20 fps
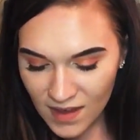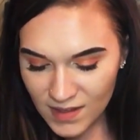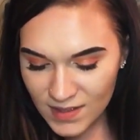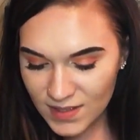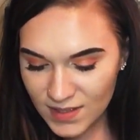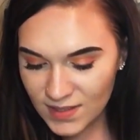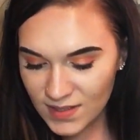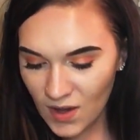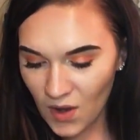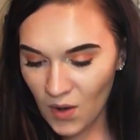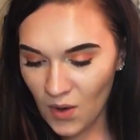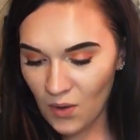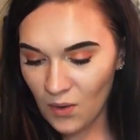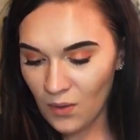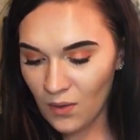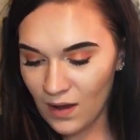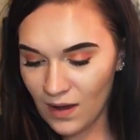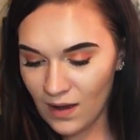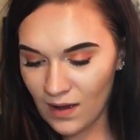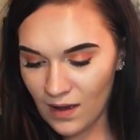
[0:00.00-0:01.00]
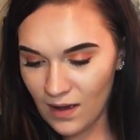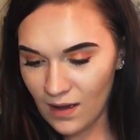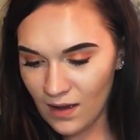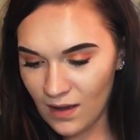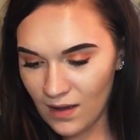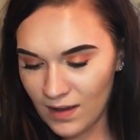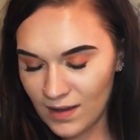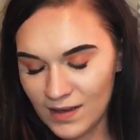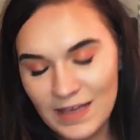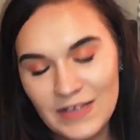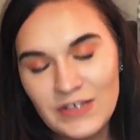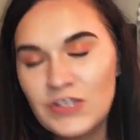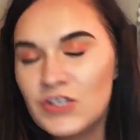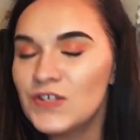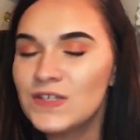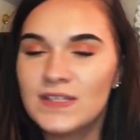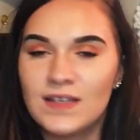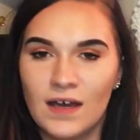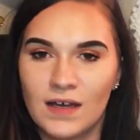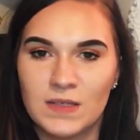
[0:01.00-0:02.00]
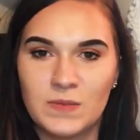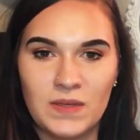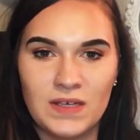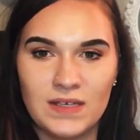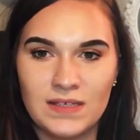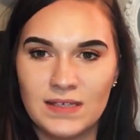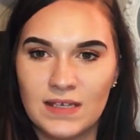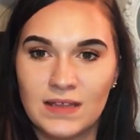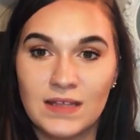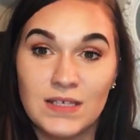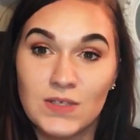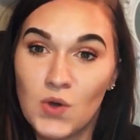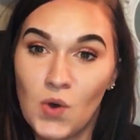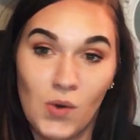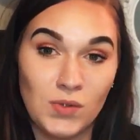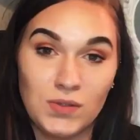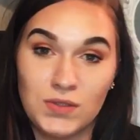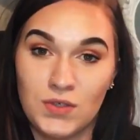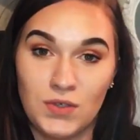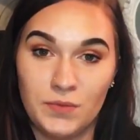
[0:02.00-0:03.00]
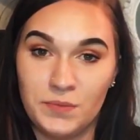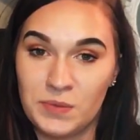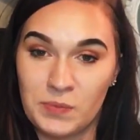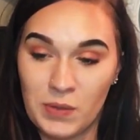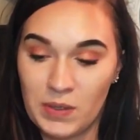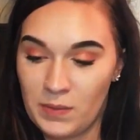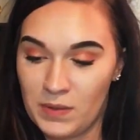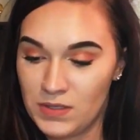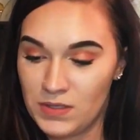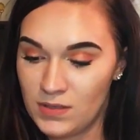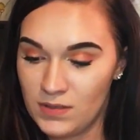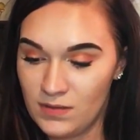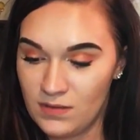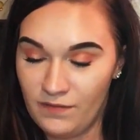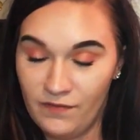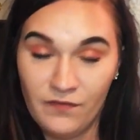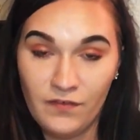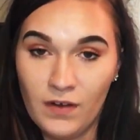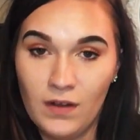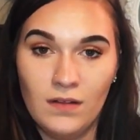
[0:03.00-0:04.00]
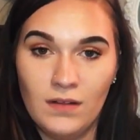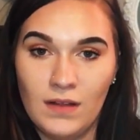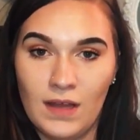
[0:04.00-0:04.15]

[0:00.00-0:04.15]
So it just sucks because, like, this whole tube's pretty much full.